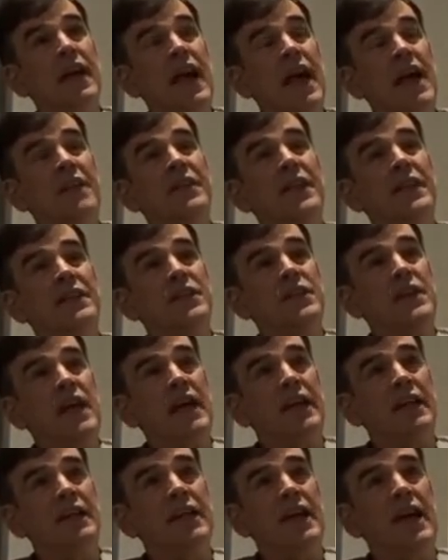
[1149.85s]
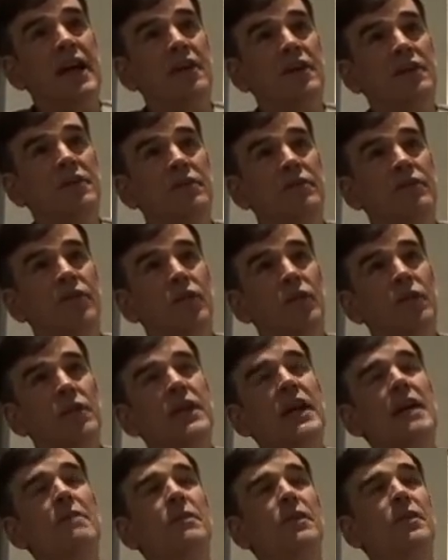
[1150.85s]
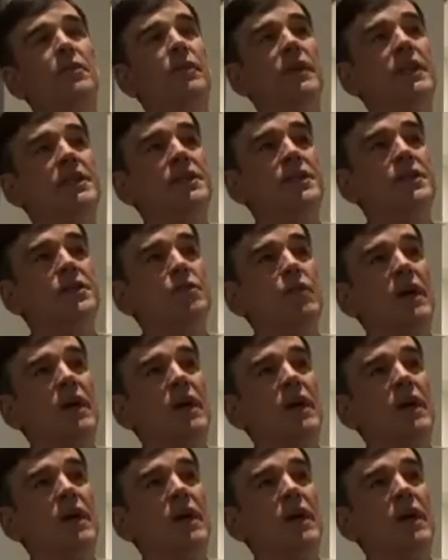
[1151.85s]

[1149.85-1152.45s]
and then taken out for a couple of reasons.